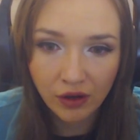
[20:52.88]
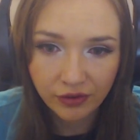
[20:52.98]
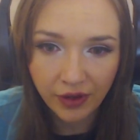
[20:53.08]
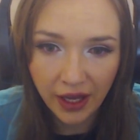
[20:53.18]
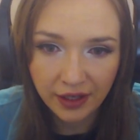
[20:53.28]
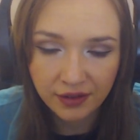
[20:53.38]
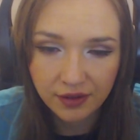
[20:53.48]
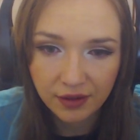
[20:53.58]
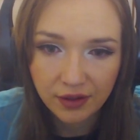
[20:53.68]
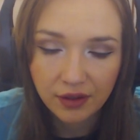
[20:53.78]
offhand
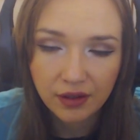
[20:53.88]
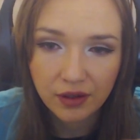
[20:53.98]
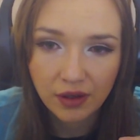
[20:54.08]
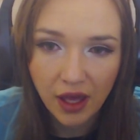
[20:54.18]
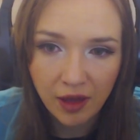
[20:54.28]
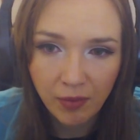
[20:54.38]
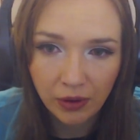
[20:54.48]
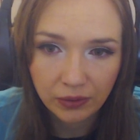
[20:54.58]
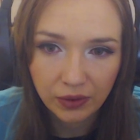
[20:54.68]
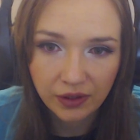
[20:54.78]

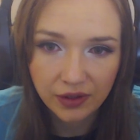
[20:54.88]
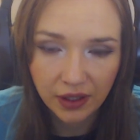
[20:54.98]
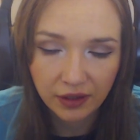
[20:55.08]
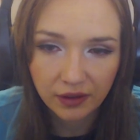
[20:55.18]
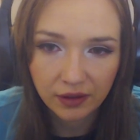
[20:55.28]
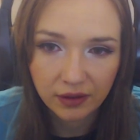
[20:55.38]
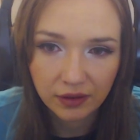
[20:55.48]
ammo, I think.